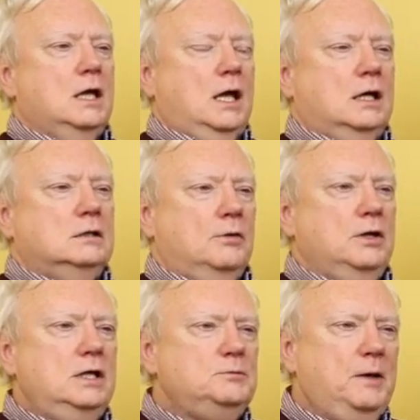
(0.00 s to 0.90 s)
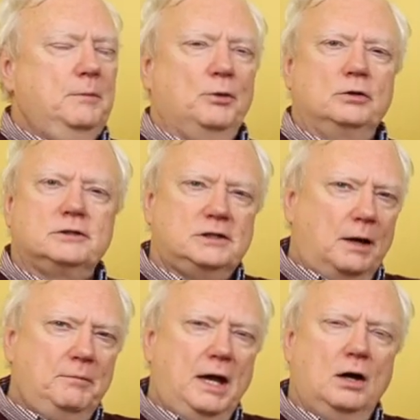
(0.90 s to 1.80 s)
and these people
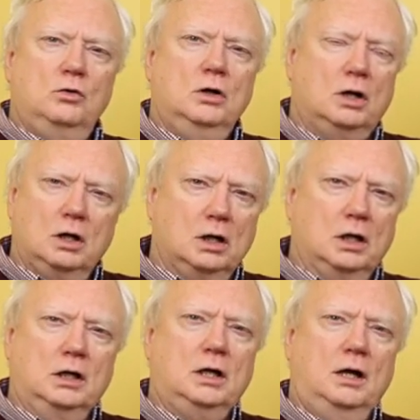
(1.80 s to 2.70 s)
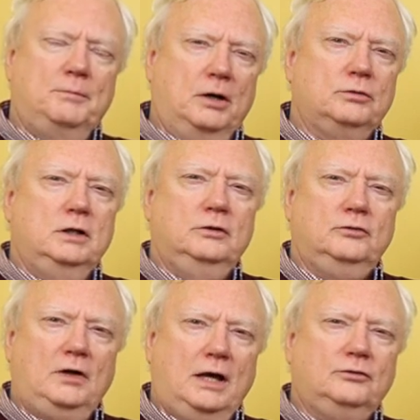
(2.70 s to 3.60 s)
somehow heard about the
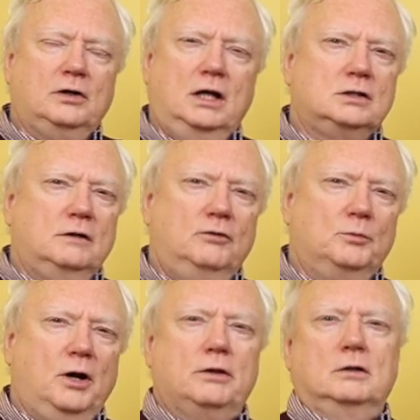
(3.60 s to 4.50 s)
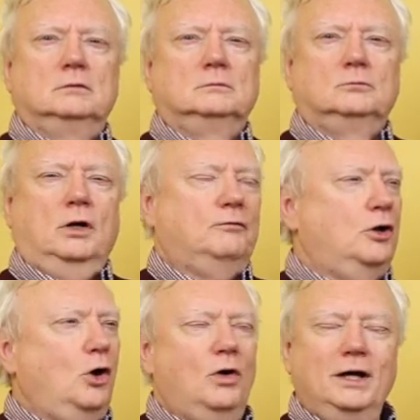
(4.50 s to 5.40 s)
assassination of your brother. We
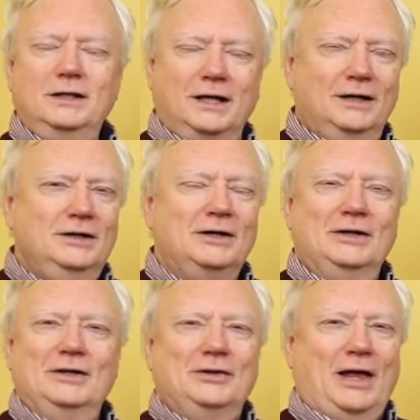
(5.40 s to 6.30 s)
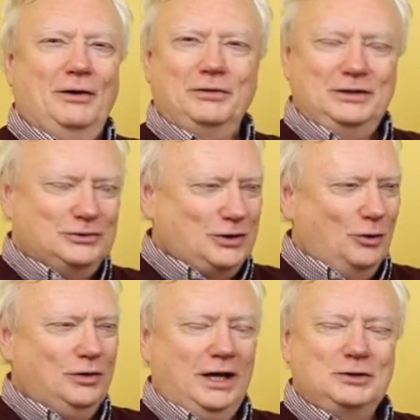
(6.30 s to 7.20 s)
have no idea how these
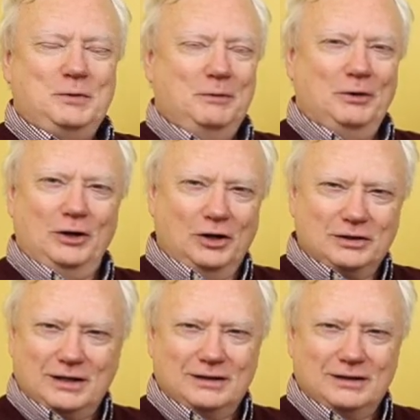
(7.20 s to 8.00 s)
Stone Age people heard